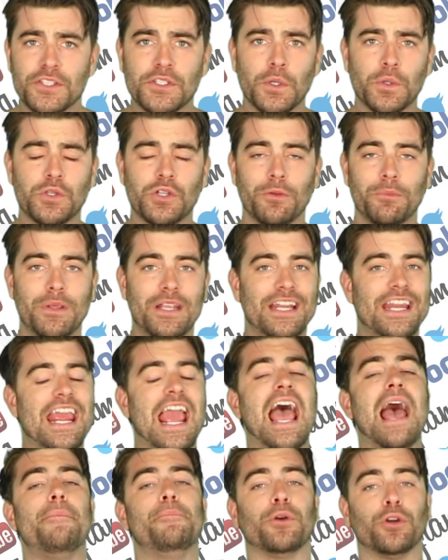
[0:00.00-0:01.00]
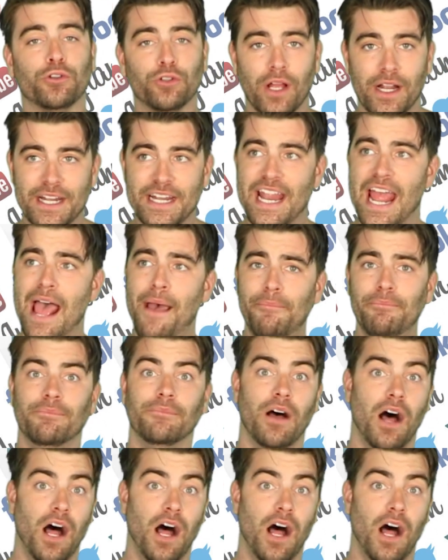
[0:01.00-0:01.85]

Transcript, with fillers: social media at McCruddenM.